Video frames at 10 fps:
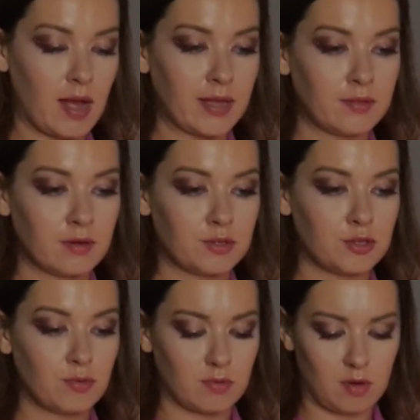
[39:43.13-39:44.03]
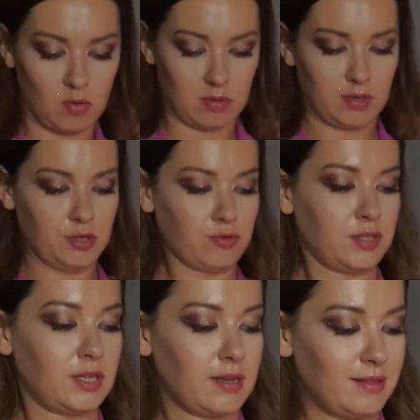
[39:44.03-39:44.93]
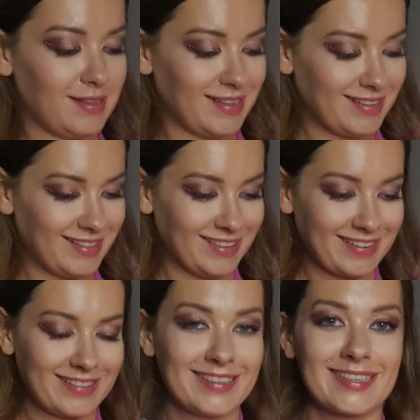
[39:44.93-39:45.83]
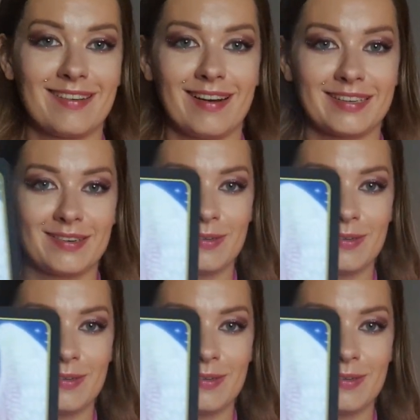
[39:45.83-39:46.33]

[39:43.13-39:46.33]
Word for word: either... oh, interesting. Look at this card